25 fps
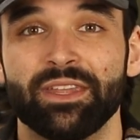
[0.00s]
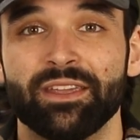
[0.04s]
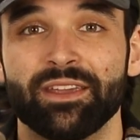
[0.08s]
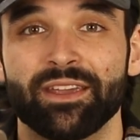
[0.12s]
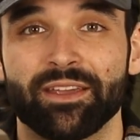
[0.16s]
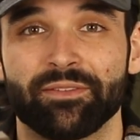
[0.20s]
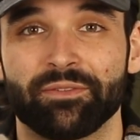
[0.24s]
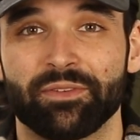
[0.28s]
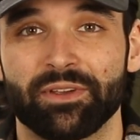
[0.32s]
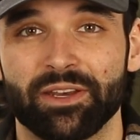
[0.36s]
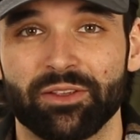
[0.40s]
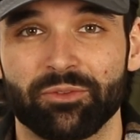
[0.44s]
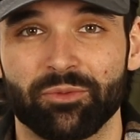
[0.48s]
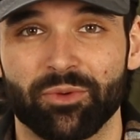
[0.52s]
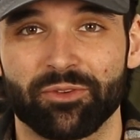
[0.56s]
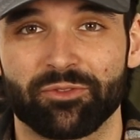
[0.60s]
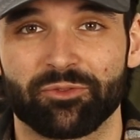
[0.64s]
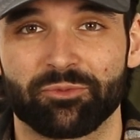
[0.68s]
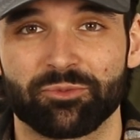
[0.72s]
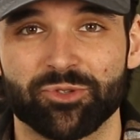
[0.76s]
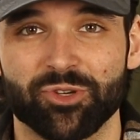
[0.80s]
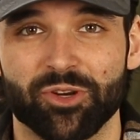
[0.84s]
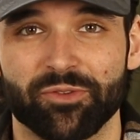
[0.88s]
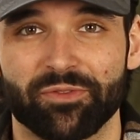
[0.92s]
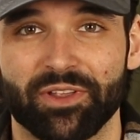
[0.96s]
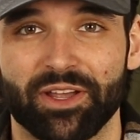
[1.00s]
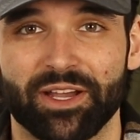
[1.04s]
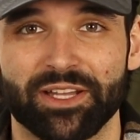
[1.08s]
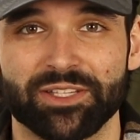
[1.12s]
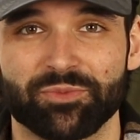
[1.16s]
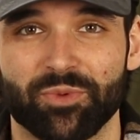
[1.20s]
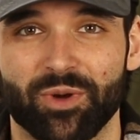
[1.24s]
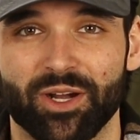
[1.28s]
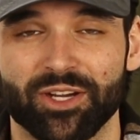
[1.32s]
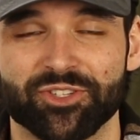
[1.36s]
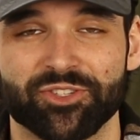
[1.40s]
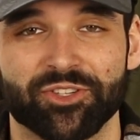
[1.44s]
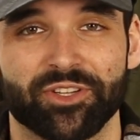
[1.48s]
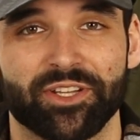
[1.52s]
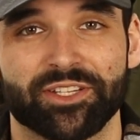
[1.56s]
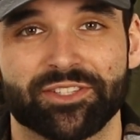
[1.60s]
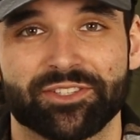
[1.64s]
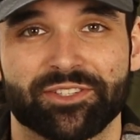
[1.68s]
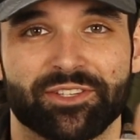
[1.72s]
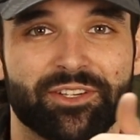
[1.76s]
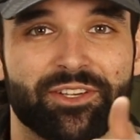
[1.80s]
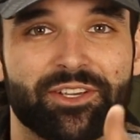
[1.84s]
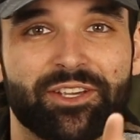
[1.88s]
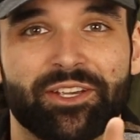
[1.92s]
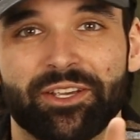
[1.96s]
If anyone from Trophyline's watching
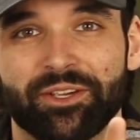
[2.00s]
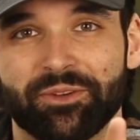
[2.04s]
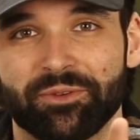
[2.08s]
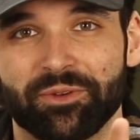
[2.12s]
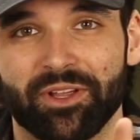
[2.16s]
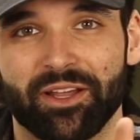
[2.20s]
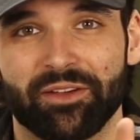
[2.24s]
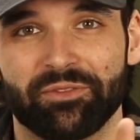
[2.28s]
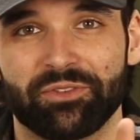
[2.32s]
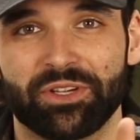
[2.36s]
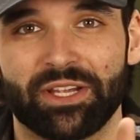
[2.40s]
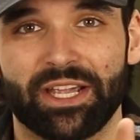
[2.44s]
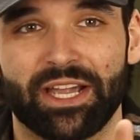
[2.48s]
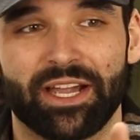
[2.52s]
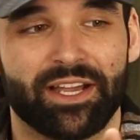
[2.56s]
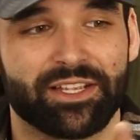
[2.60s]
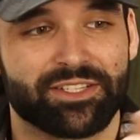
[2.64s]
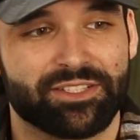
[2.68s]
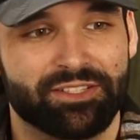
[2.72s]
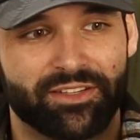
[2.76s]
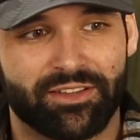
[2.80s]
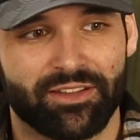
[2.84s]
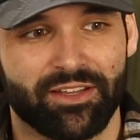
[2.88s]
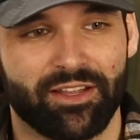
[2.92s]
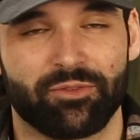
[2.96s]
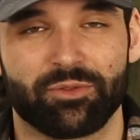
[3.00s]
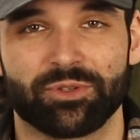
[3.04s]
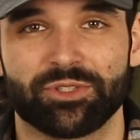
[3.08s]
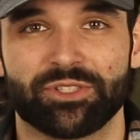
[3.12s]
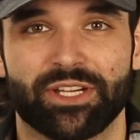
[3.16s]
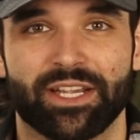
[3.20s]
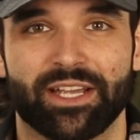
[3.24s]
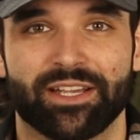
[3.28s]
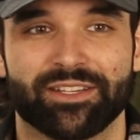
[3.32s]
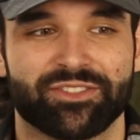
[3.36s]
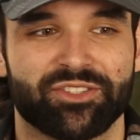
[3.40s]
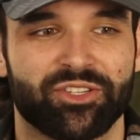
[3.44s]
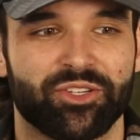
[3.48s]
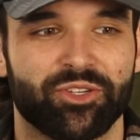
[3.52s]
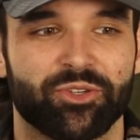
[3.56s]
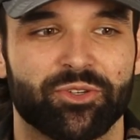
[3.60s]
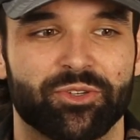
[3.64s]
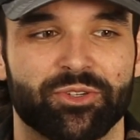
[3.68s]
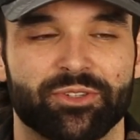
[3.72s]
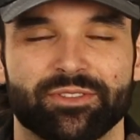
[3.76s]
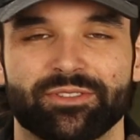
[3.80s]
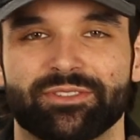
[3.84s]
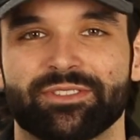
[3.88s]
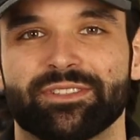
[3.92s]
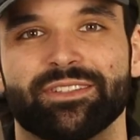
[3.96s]
this, love you guys, love what you guys do.